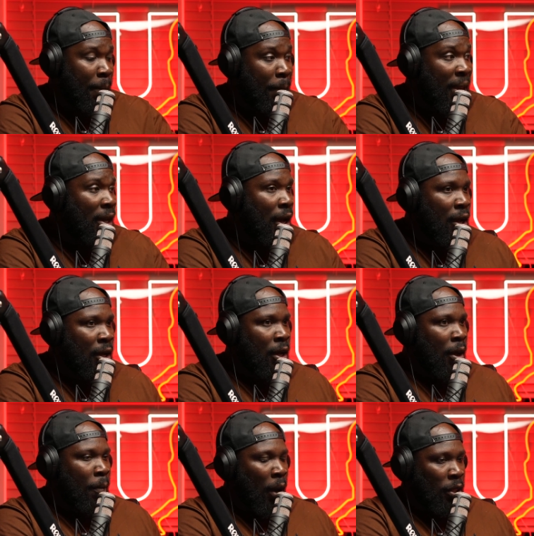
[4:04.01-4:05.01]
bigger.
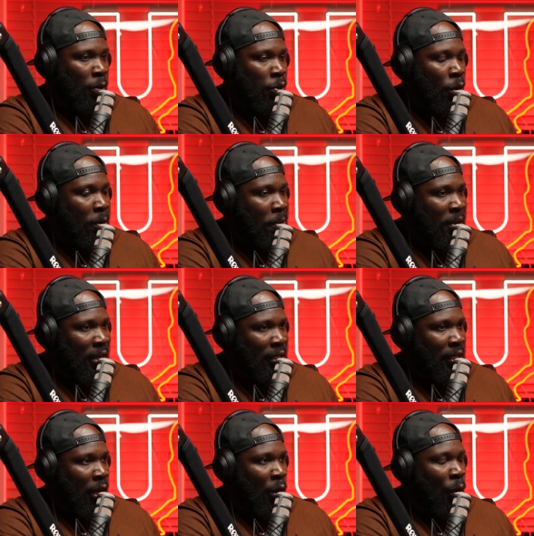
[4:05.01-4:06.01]
But the problem
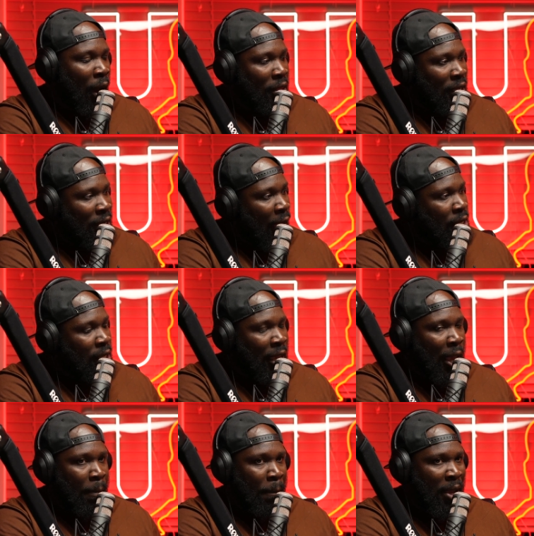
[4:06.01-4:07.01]
is while these guys are
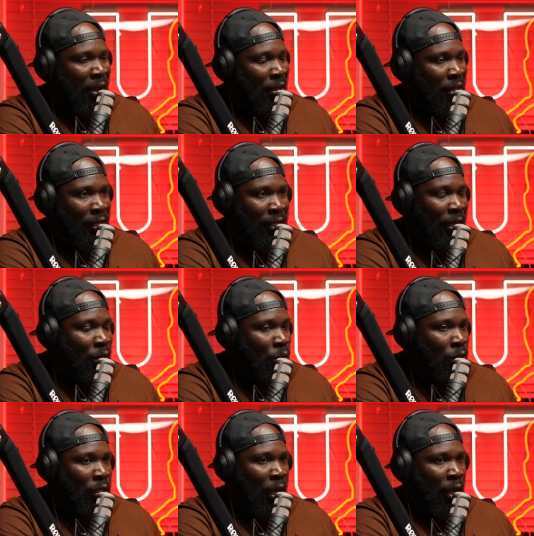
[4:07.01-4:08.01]
getting bigger, the
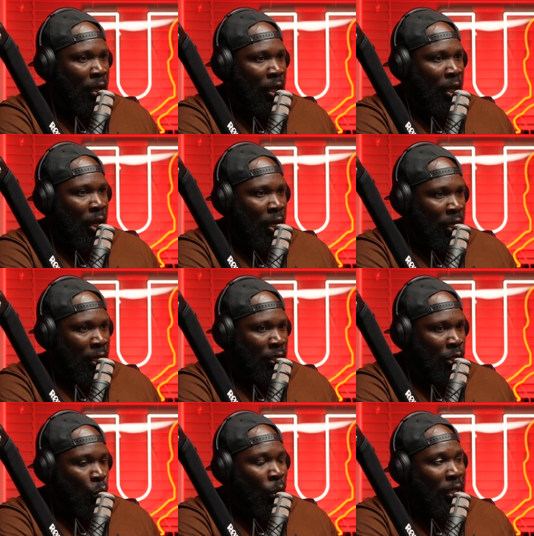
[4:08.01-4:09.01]
skills are uh,
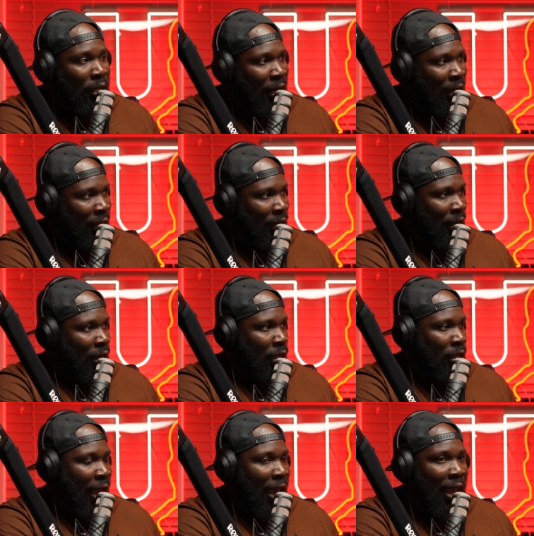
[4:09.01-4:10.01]
dwindling. That's
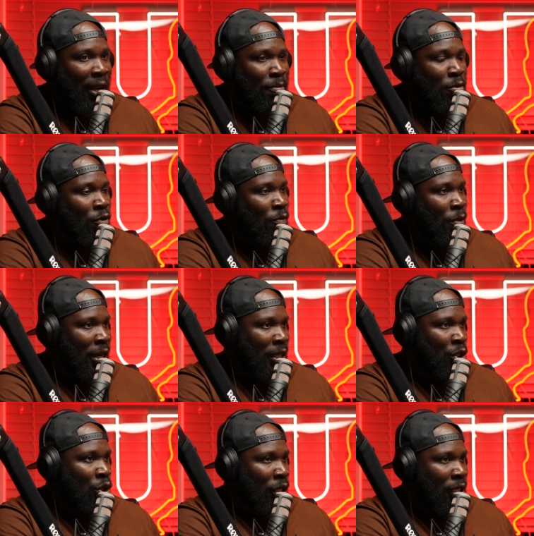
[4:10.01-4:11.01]
right. Their head movement
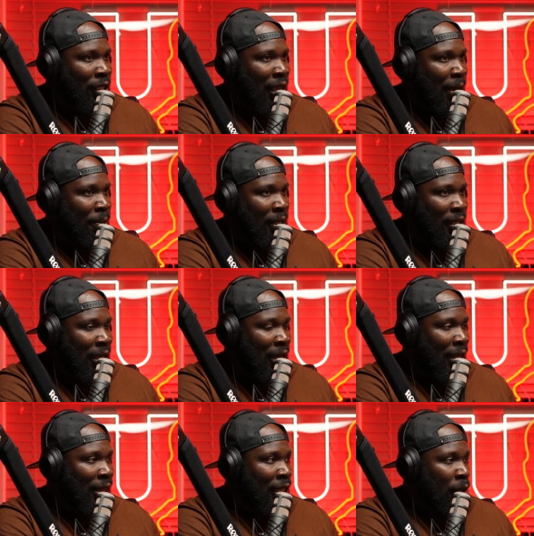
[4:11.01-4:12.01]
is not the same. It's the
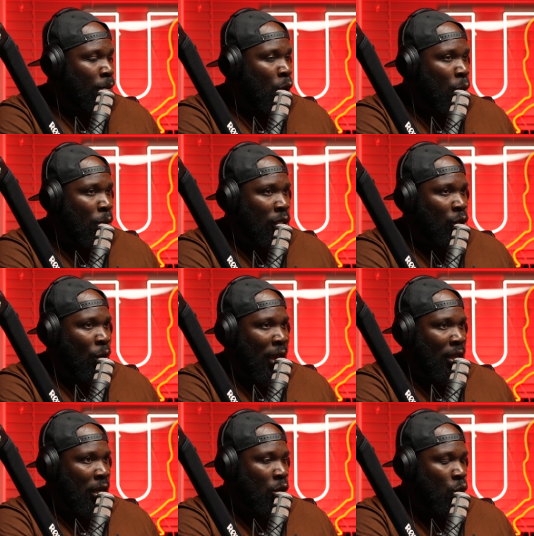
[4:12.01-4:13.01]
there's moments where
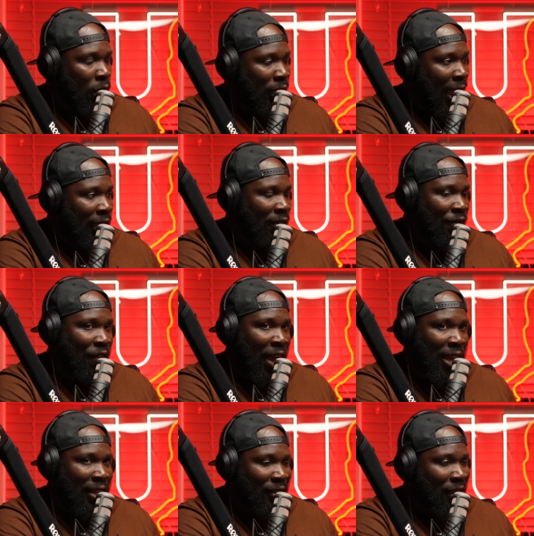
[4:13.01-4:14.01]
you're catching
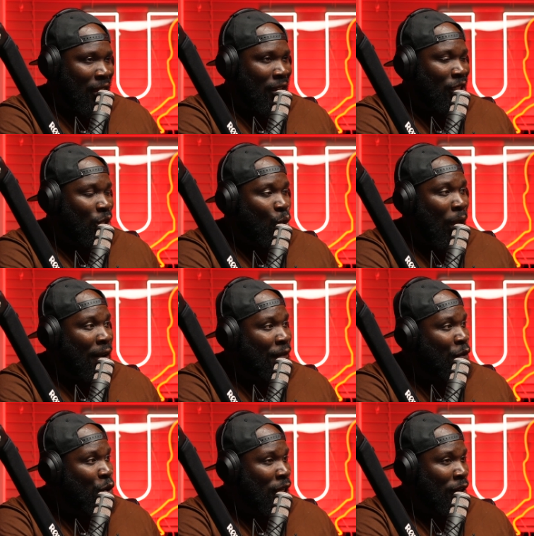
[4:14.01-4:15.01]
fighters square
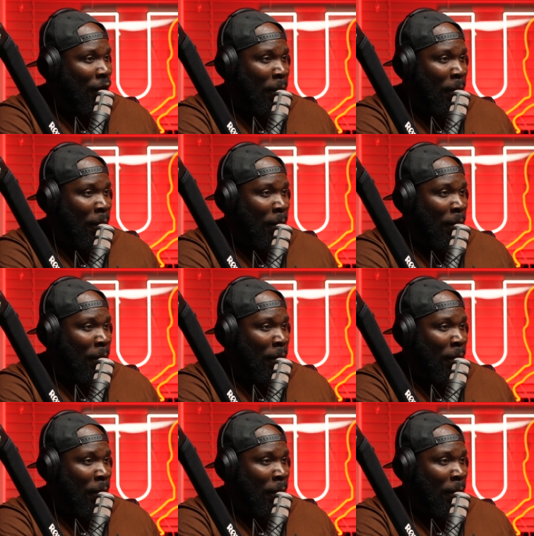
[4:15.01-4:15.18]
footed and